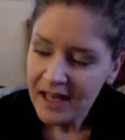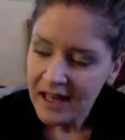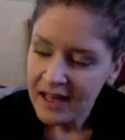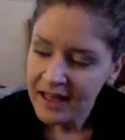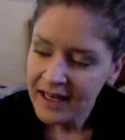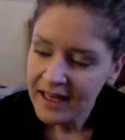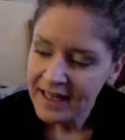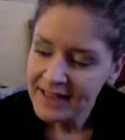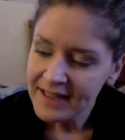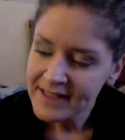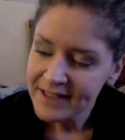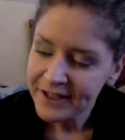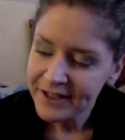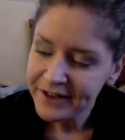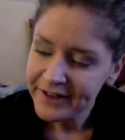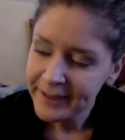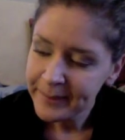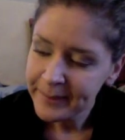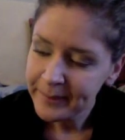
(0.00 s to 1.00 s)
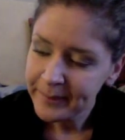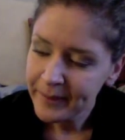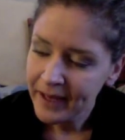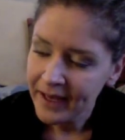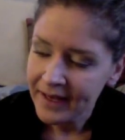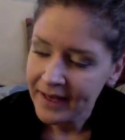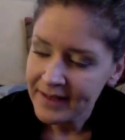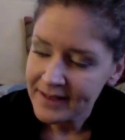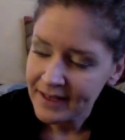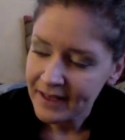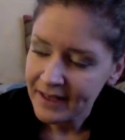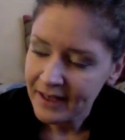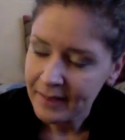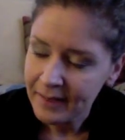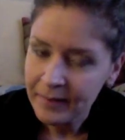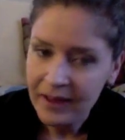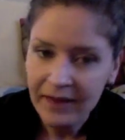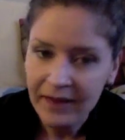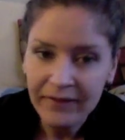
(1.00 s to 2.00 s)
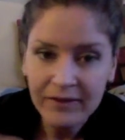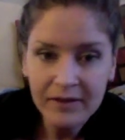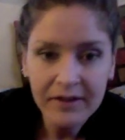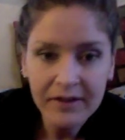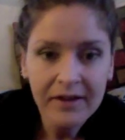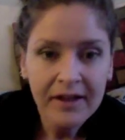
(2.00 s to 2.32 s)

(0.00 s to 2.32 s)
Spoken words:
and that I can scurry, and I'm thankful